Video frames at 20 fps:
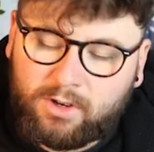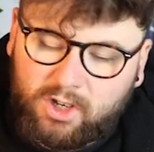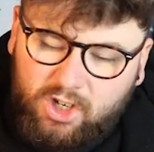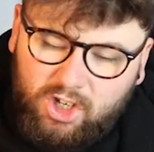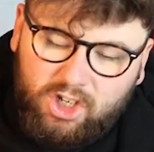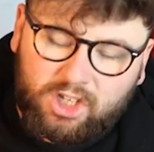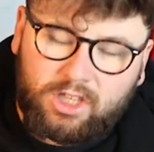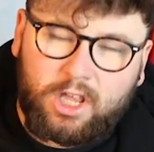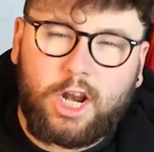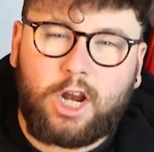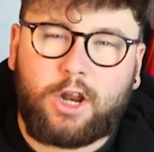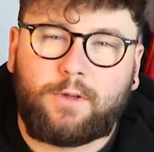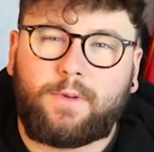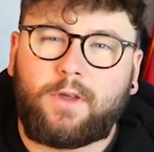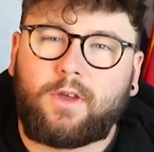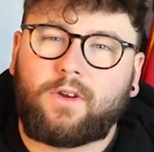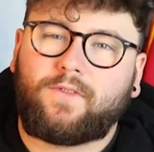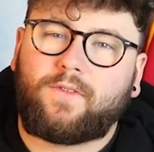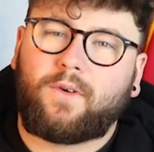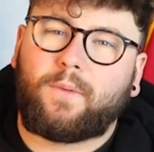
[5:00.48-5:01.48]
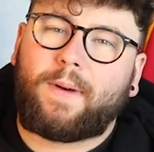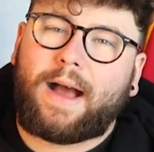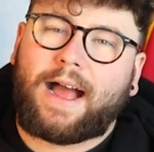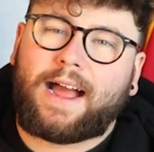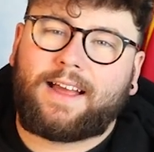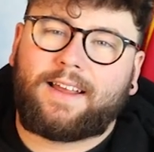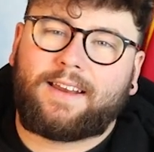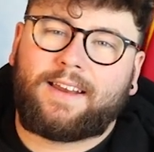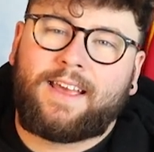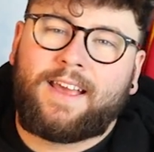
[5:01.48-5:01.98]
So it's just a beautiful
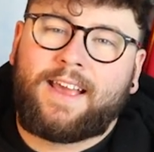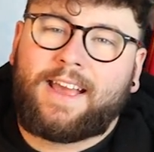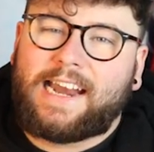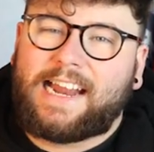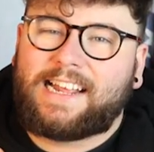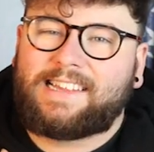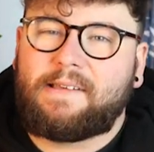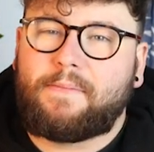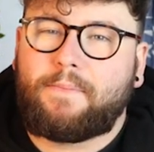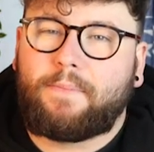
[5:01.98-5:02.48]
pattern that's